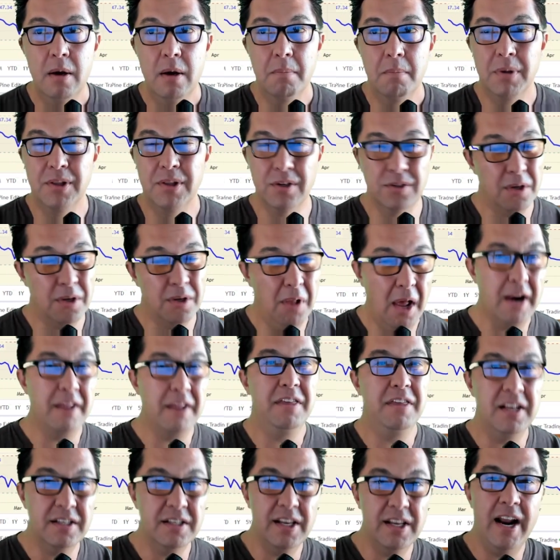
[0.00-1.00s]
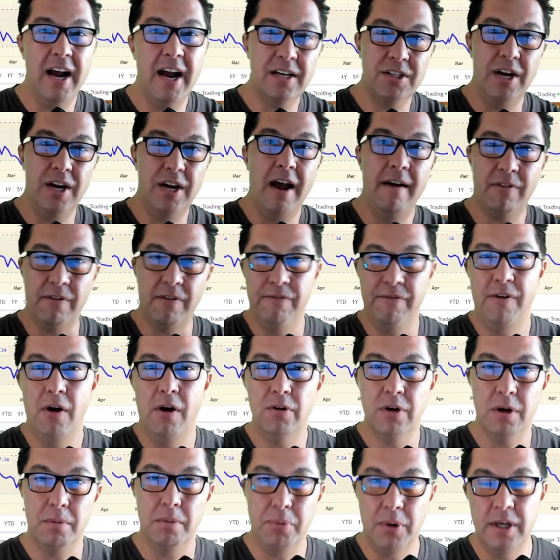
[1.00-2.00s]
But there's a lot of things that actually have to fall
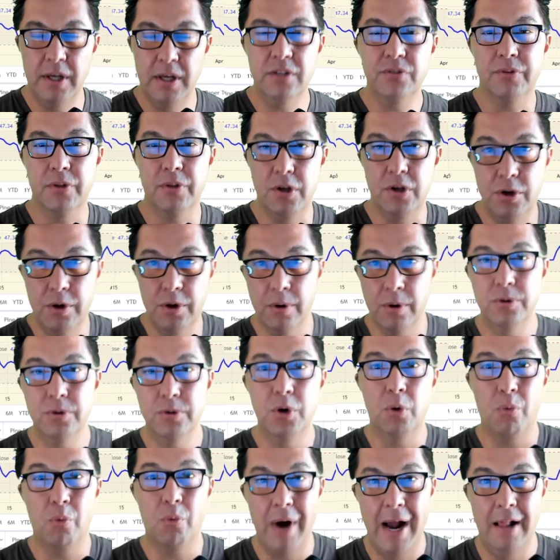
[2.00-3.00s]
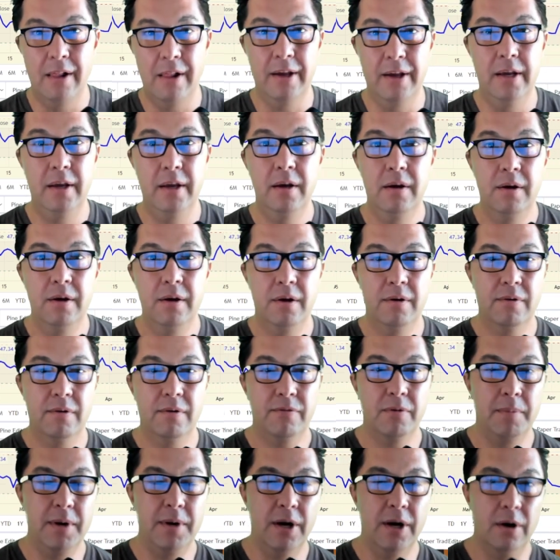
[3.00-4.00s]
into place for the euro to rally
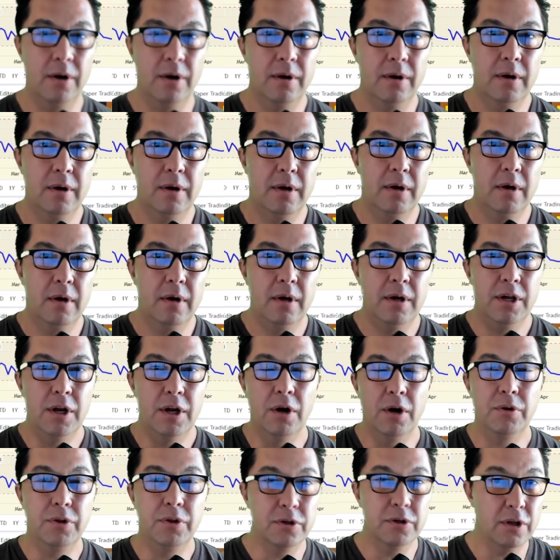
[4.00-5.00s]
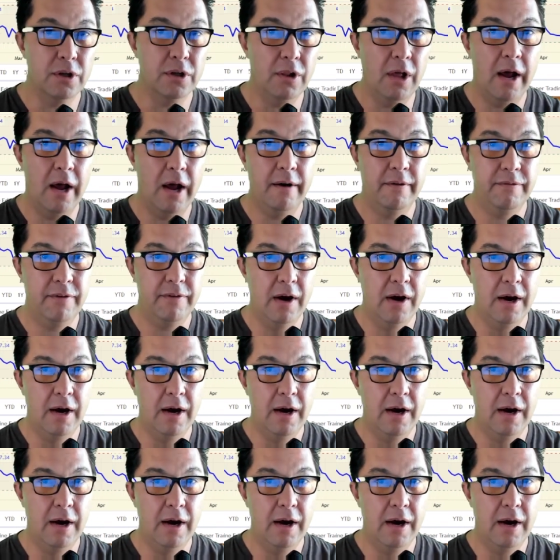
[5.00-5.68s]
from here. There's a lot of